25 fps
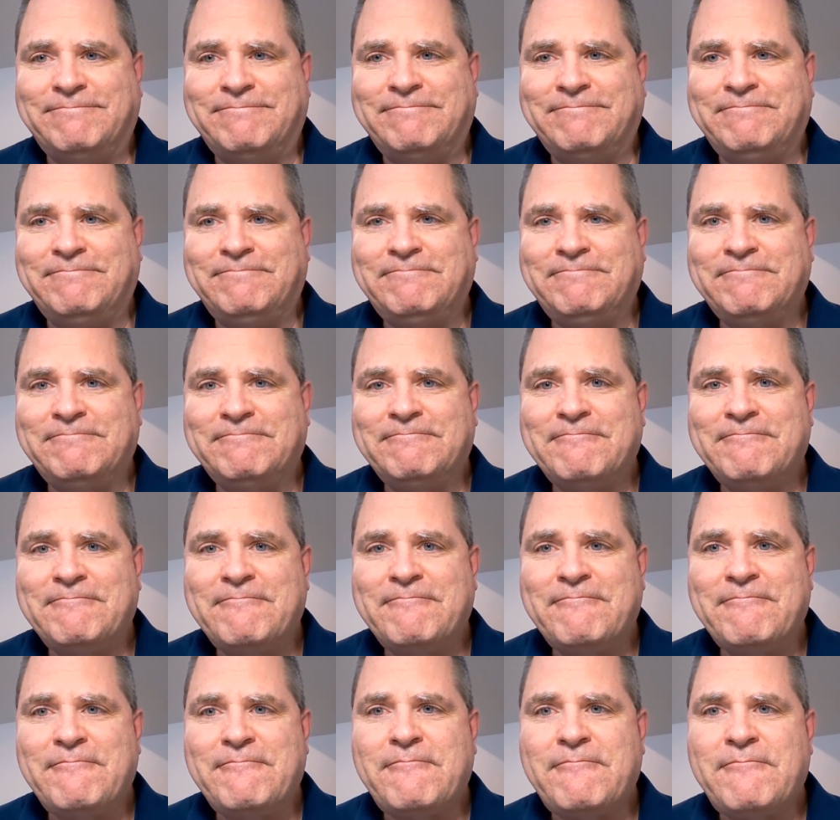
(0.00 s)

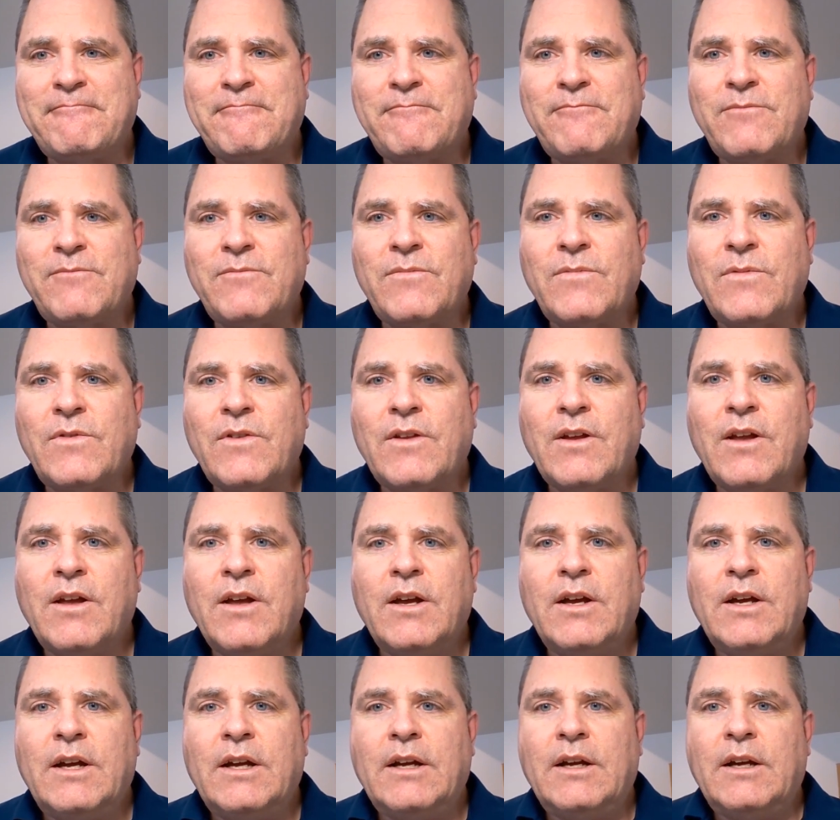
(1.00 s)

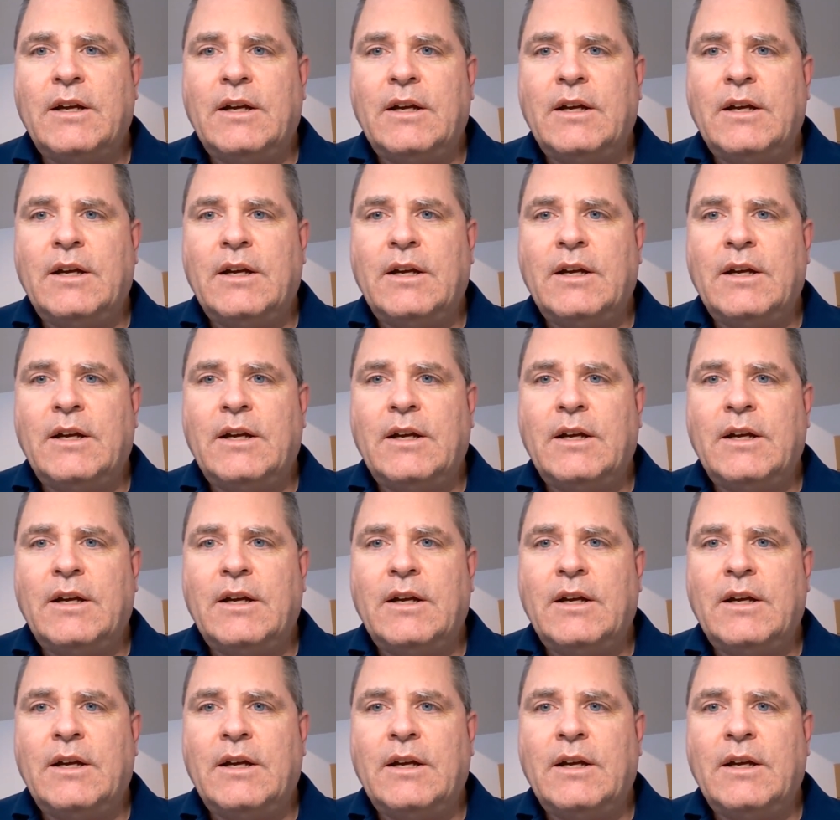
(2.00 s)
[no speech]